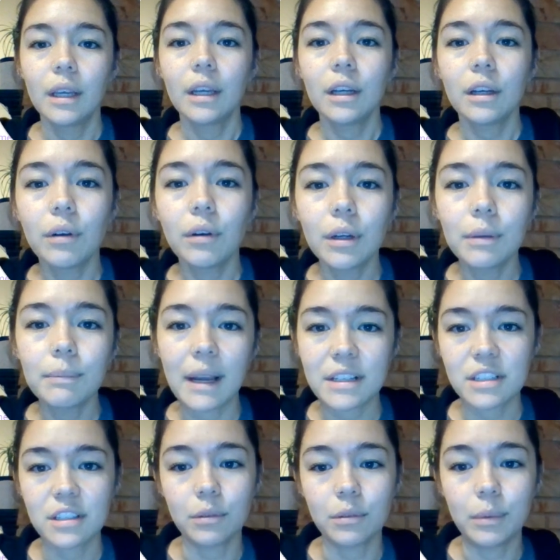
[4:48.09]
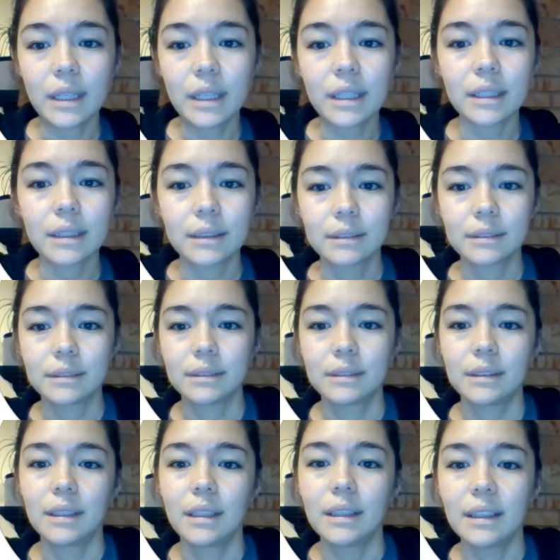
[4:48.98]
Going back to the week,
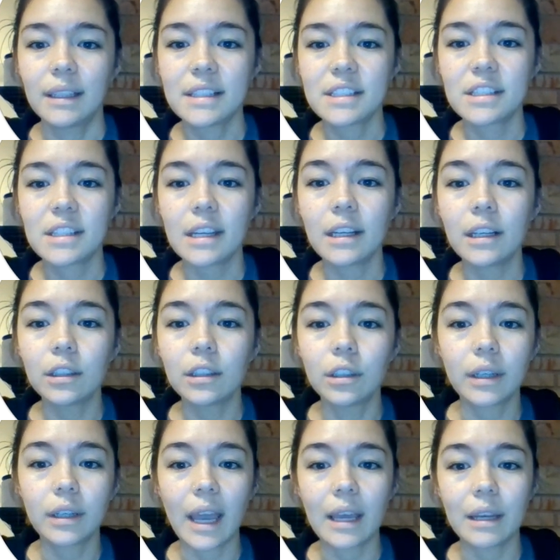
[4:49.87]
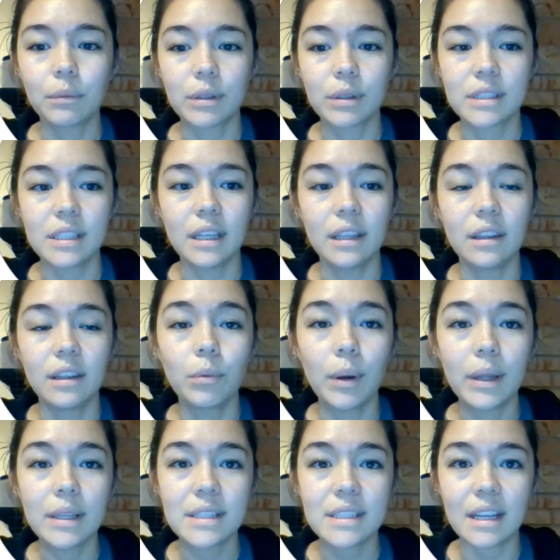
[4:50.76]
let's take a look at what's in the
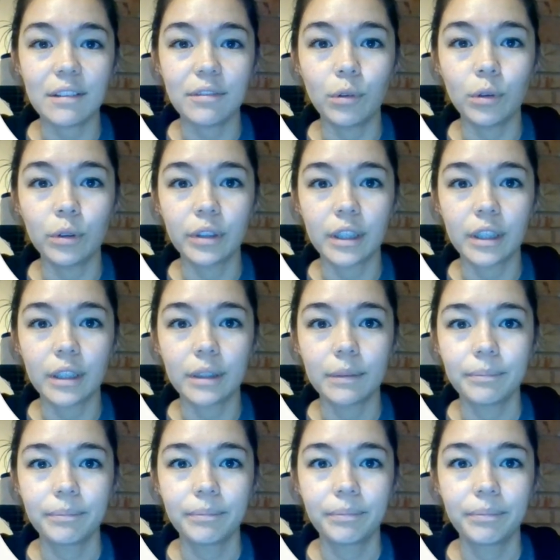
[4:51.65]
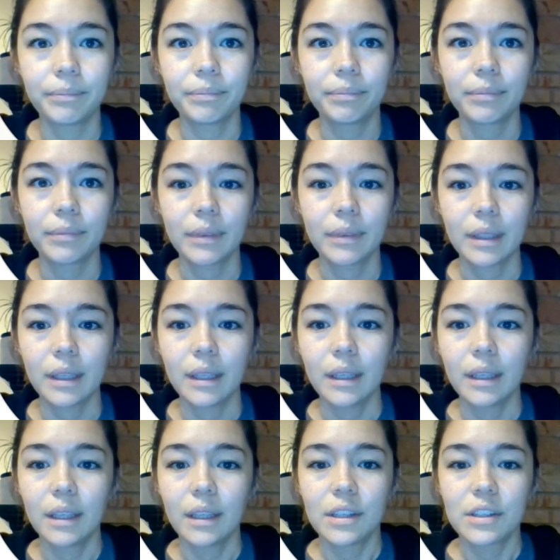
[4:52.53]
Wednesday folder.
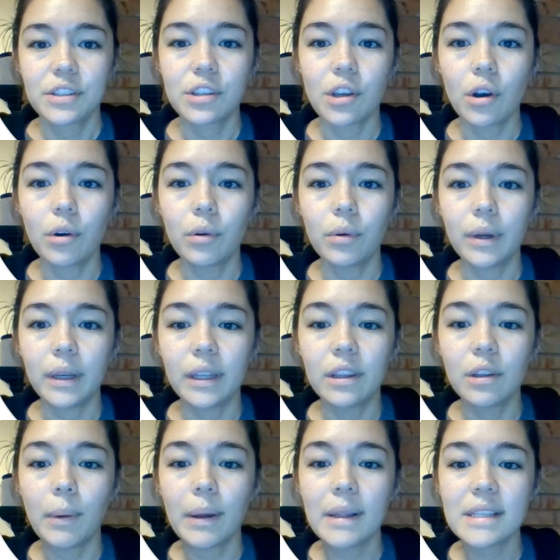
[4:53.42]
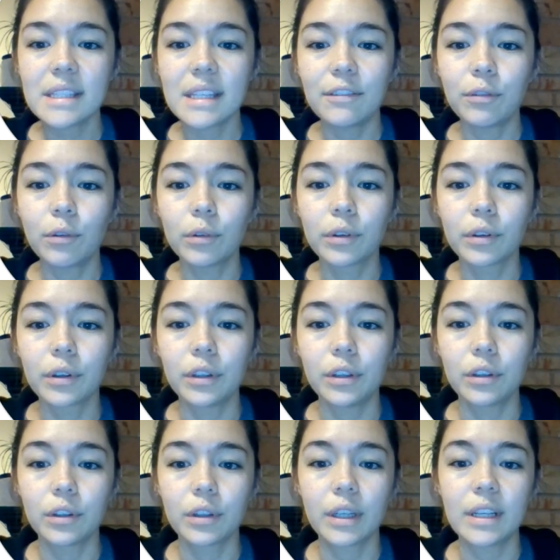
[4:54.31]
So in the Wednesday folder,
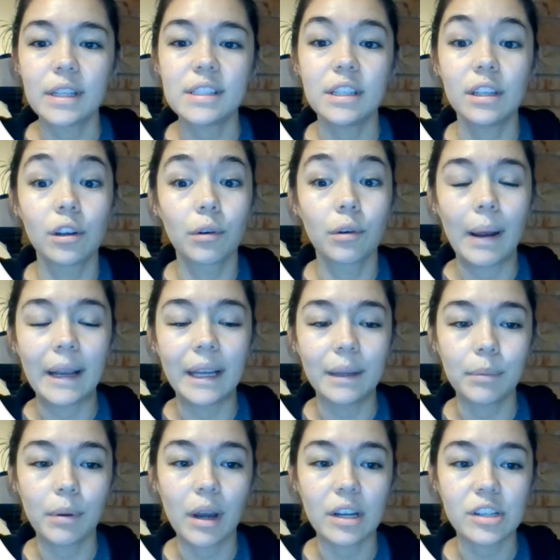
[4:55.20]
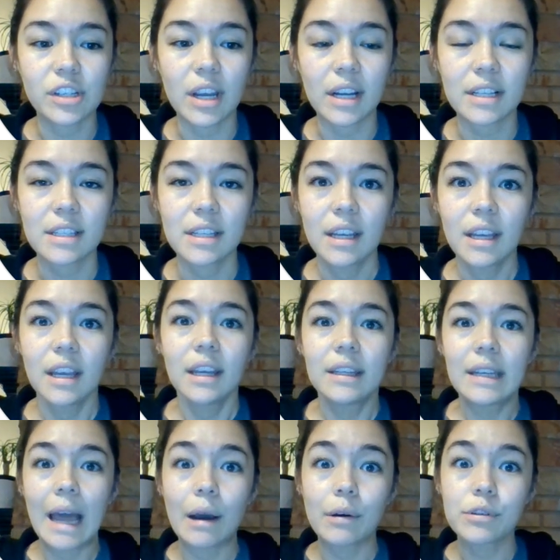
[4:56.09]
you're going to see your writing project.
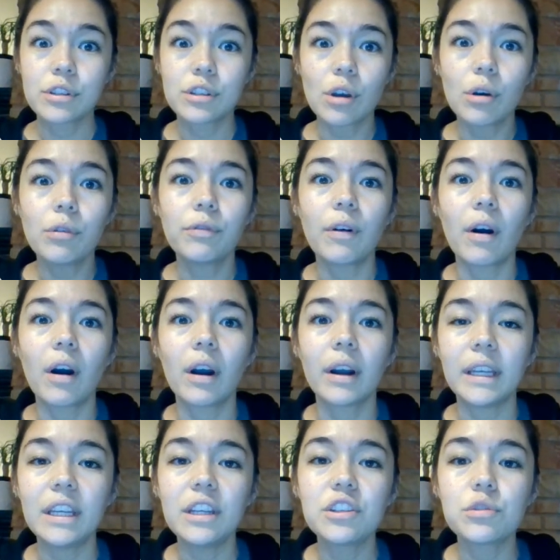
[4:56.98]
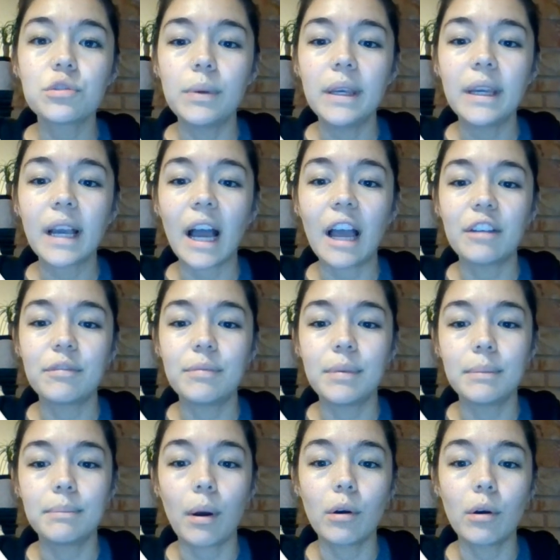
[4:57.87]
Now, so far, each week, I've
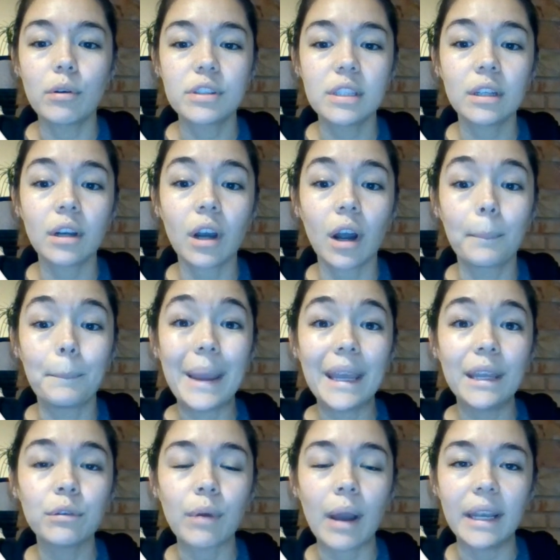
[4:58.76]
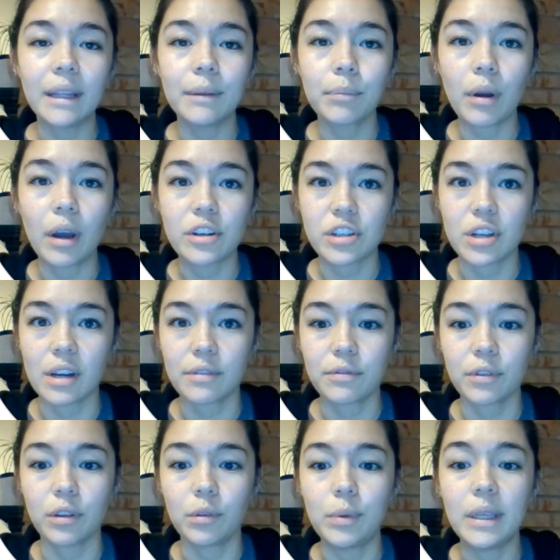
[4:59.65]
been posting our main writing
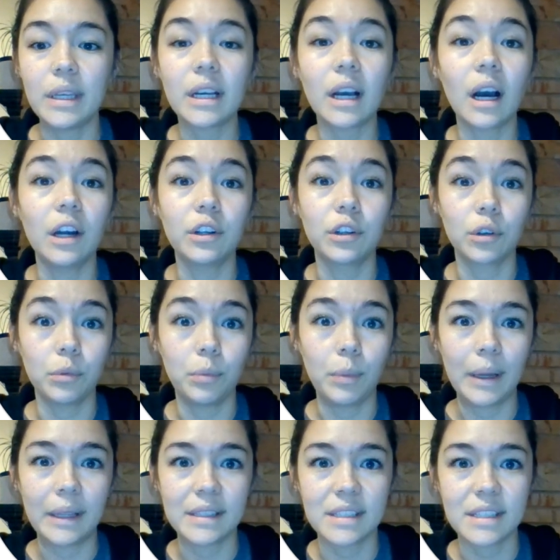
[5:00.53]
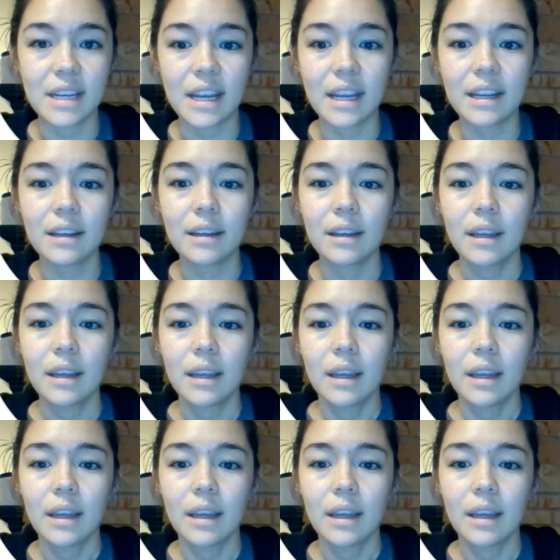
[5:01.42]
project for the week under Wednesday.